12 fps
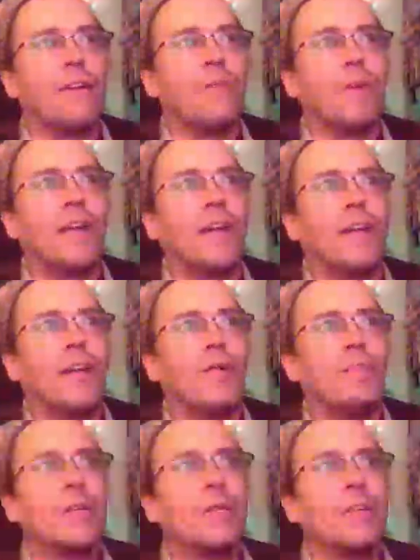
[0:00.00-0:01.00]
Man,
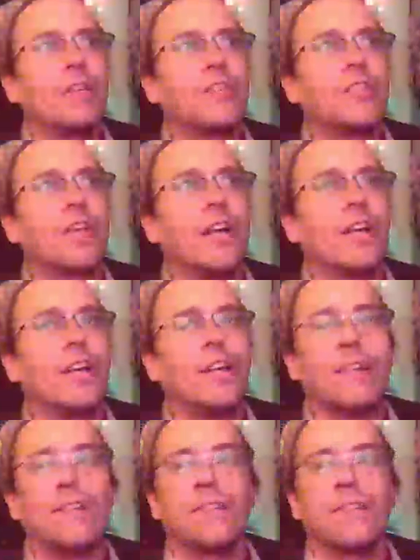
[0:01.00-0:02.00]
Hobo with a
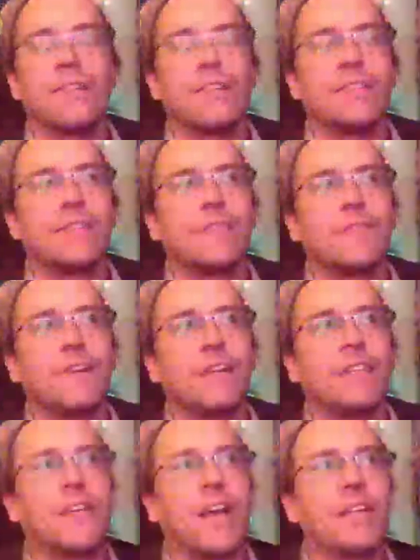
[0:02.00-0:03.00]
Shotgun is just
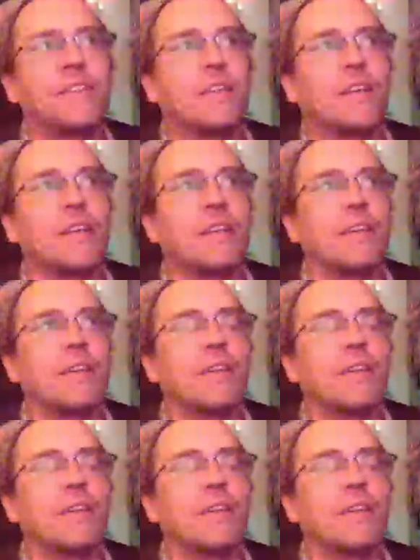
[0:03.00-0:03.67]
fantastic.